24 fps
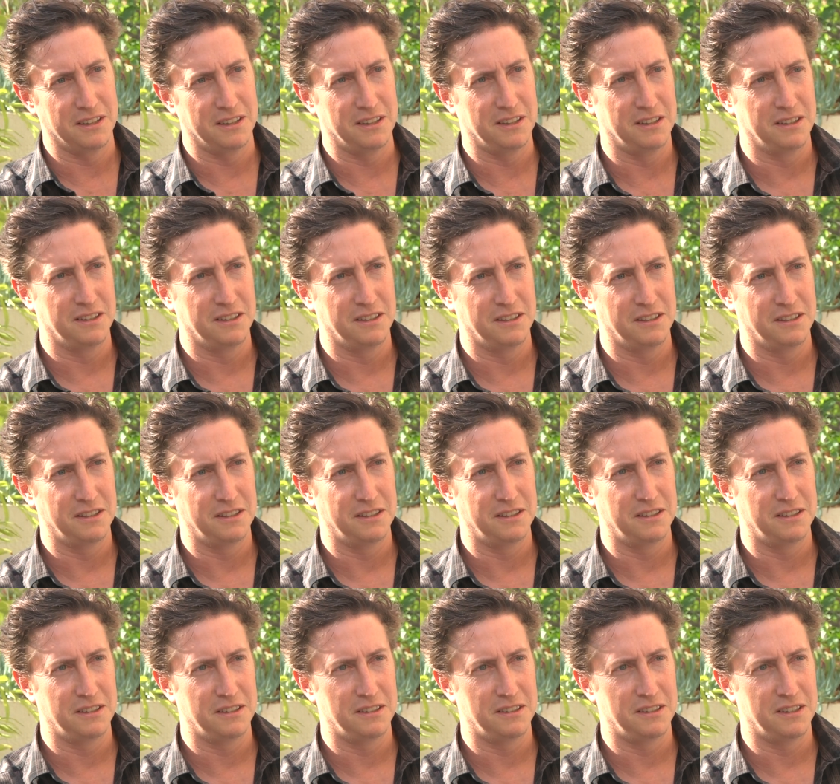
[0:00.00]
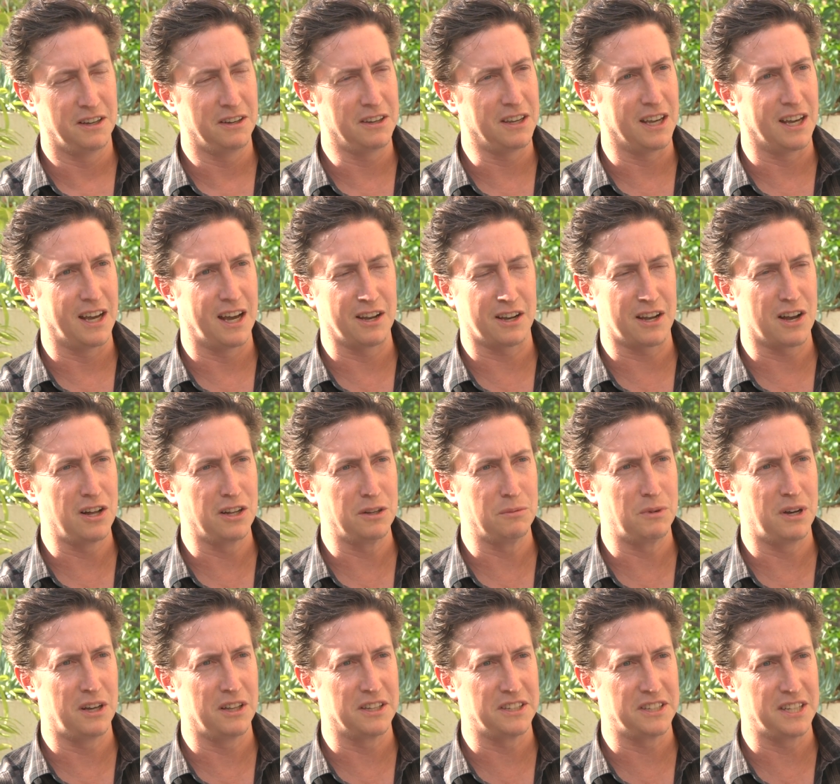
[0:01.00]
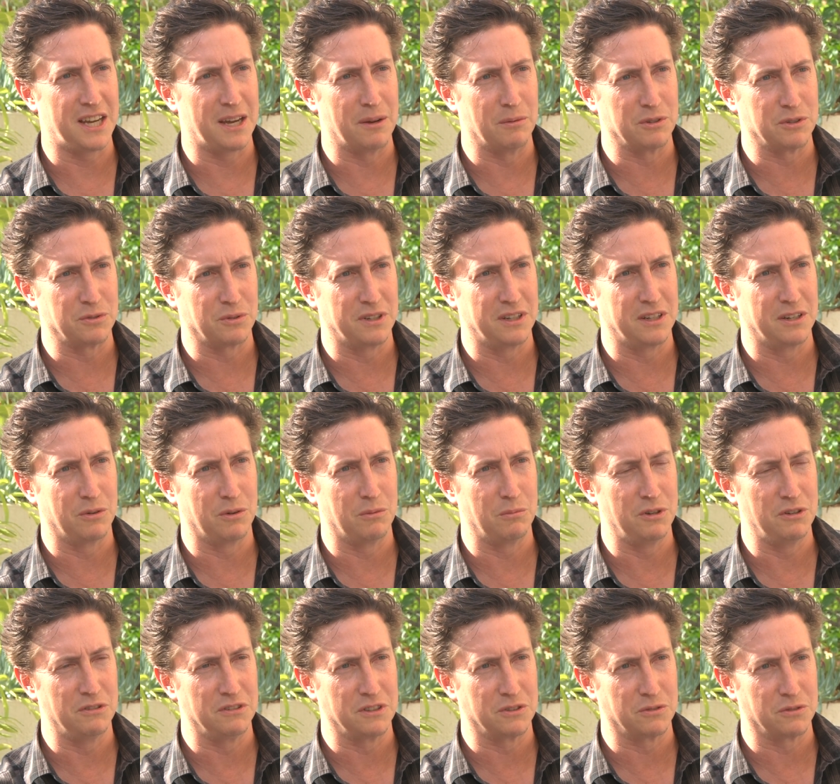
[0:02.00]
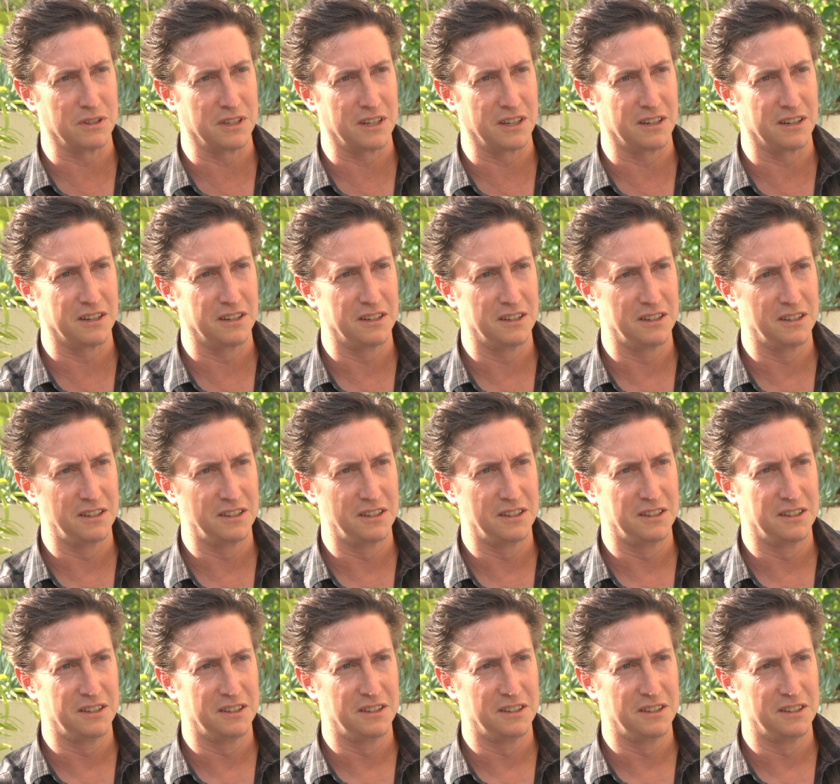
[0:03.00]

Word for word: So you knew it by heart. Oh, yeah. I called them all the time. I just want to know what movies were there. Huh.